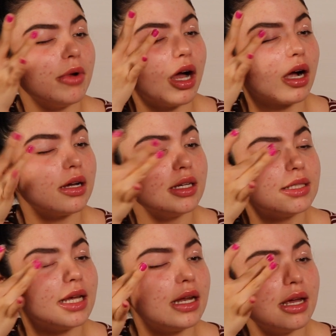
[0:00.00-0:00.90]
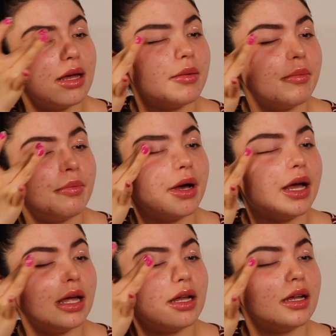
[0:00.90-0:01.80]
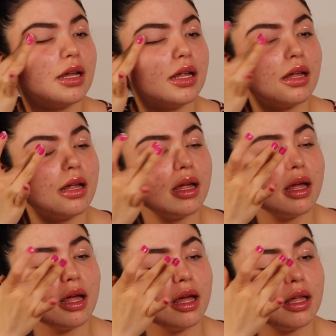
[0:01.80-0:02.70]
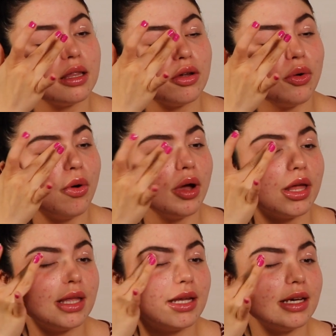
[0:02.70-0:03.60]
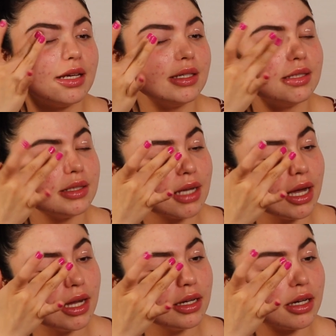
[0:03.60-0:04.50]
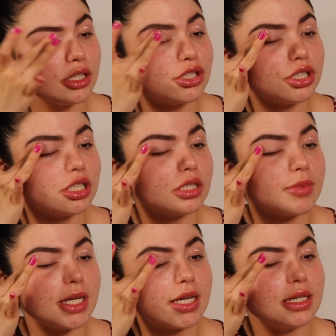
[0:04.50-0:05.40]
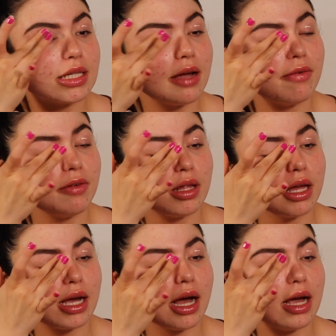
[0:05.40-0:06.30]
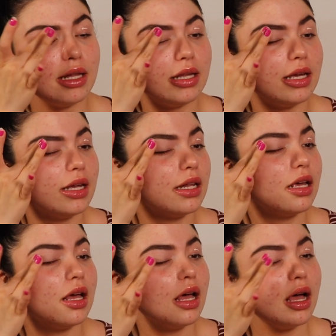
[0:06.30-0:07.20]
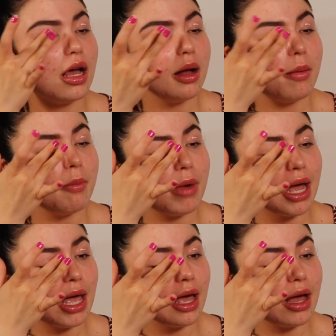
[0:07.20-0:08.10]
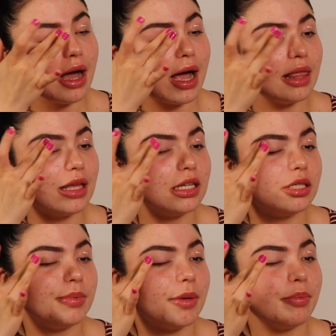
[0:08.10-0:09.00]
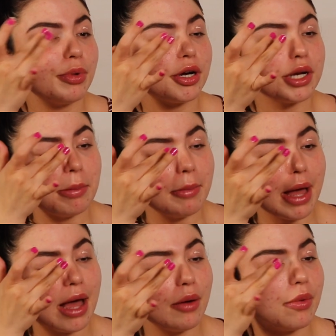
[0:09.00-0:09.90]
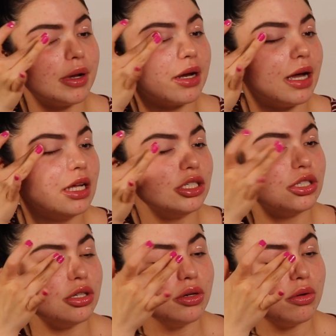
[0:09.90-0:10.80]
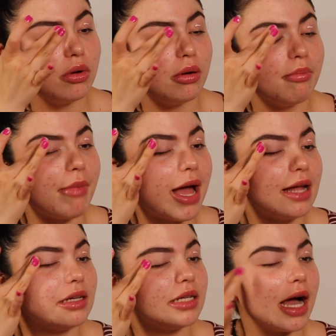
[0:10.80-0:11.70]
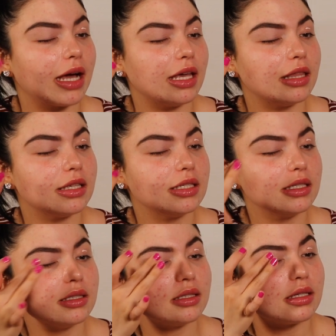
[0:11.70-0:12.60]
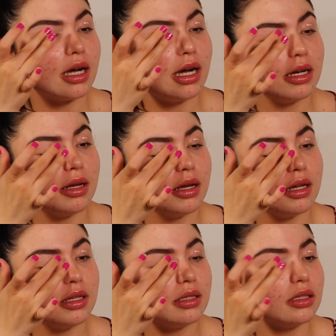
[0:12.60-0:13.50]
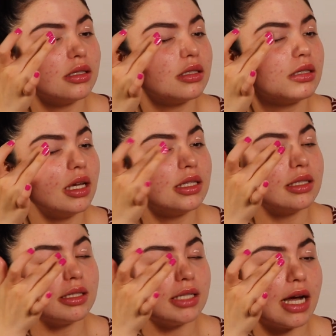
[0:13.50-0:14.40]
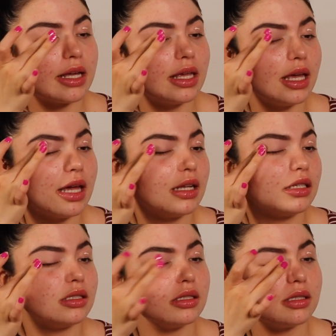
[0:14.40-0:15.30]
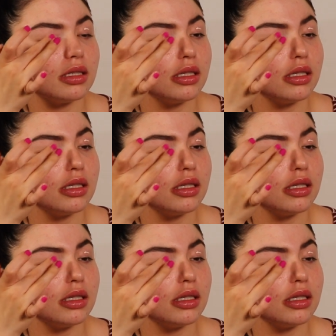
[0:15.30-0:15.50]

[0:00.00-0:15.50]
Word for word: I'm not gonna set it, but the oiliness kind of concerns me, because I feel like I need my eyelid to be pretty matte when I do matte and tacky, and this is kind of, it's not tacky and it's